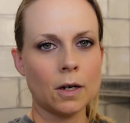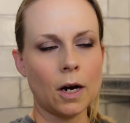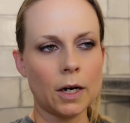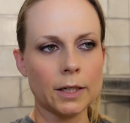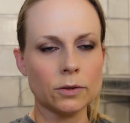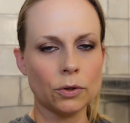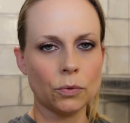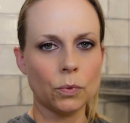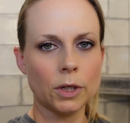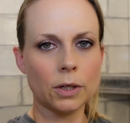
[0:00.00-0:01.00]
Alright, so
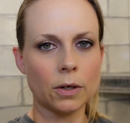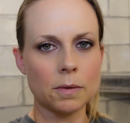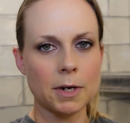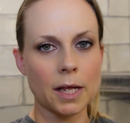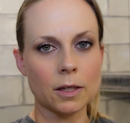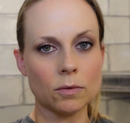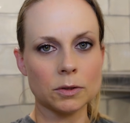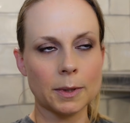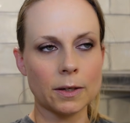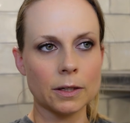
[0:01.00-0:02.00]
what are my thoughts
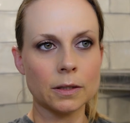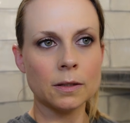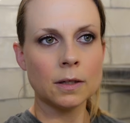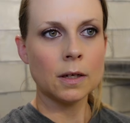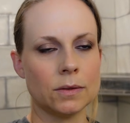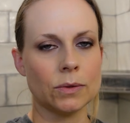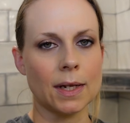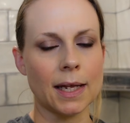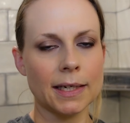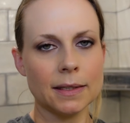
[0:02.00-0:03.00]
about it? Do I
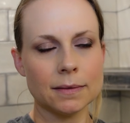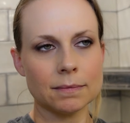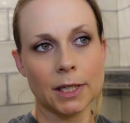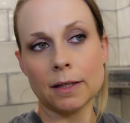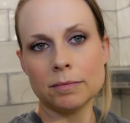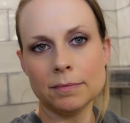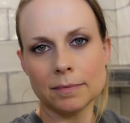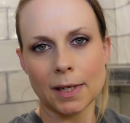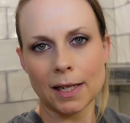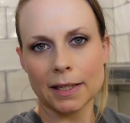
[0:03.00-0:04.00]
like it? Yeah,
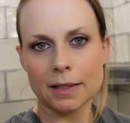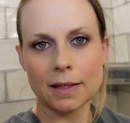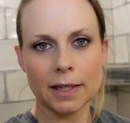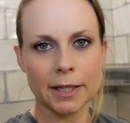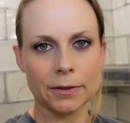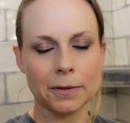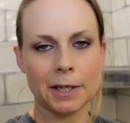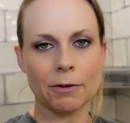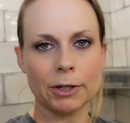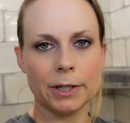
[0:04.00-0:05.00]
I like it. I think it turned
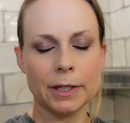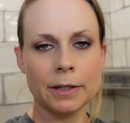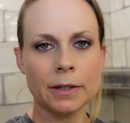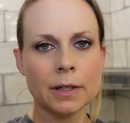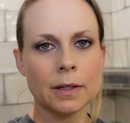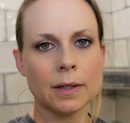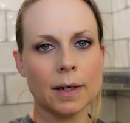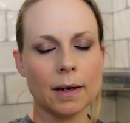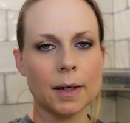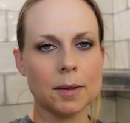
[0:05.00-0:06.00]
out good.
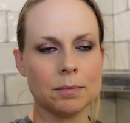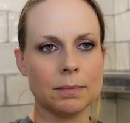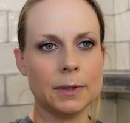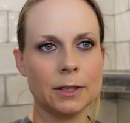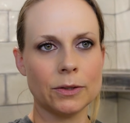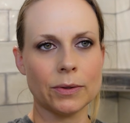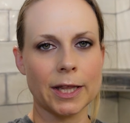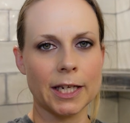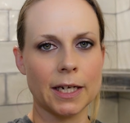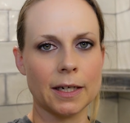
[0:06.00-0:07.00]
Do I
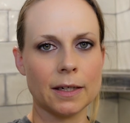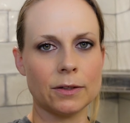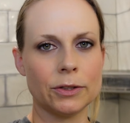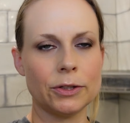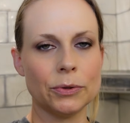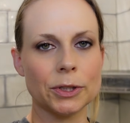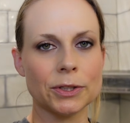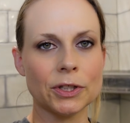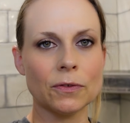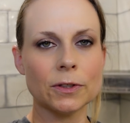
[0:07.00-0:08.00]
think
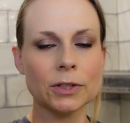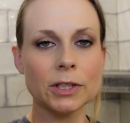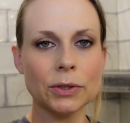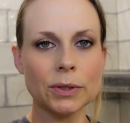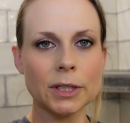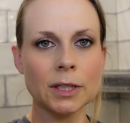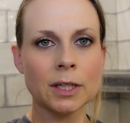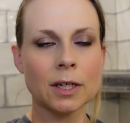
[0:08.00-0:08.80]
do-it-yourselfers can do it?